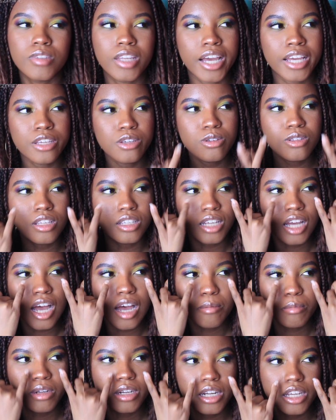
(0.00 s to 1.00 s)
I use a
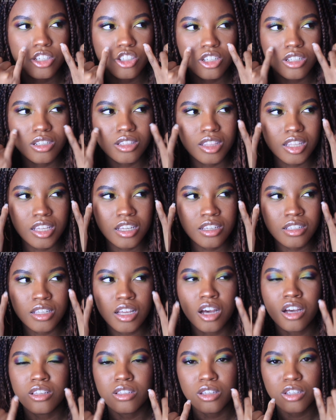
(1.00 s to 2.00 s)
combination of things.
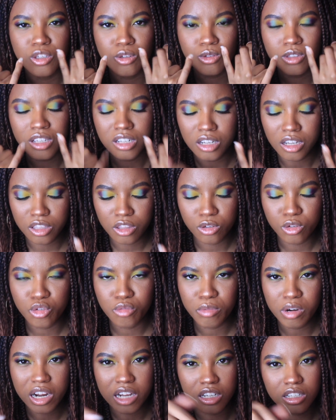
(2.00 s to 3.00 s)
I also used another new
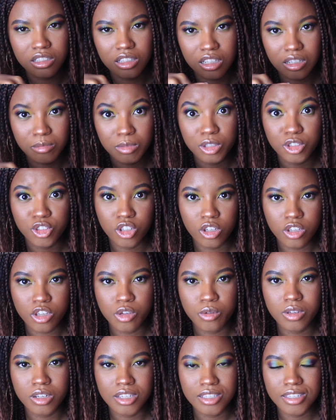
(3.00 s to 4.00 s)
product I'm going to show
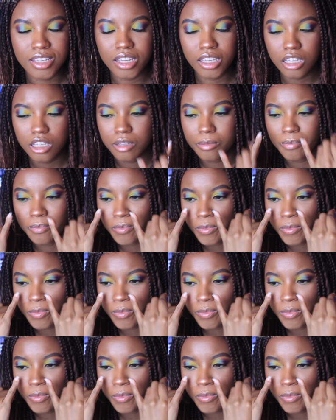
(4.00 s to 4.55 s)
you in a second,